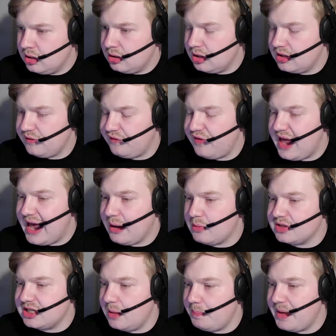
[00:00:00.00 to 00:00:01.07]
And the flag
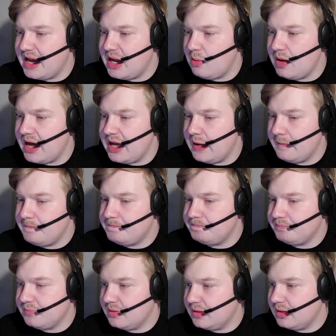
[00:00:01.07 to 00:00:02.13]
was up anyway,
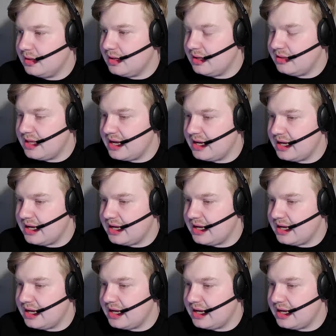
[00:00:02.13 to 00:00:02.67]
I think,